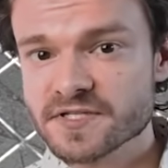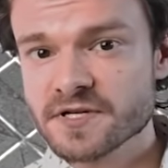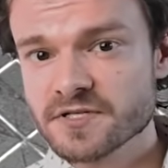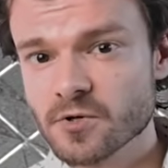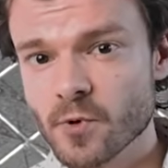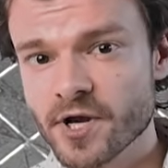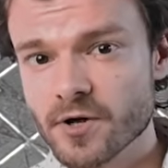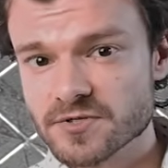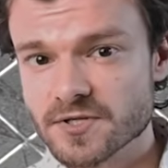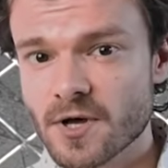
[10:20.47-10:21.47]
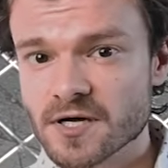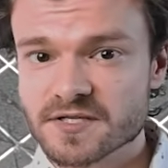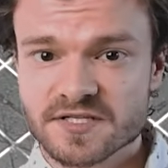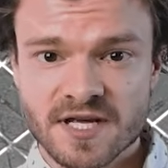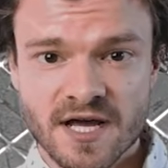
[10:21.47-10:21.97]
tinted windows along
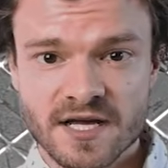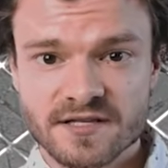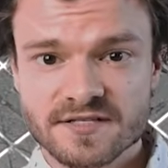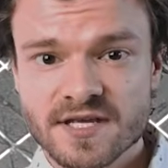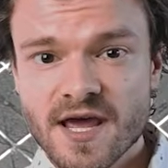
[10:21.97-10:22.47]
the sides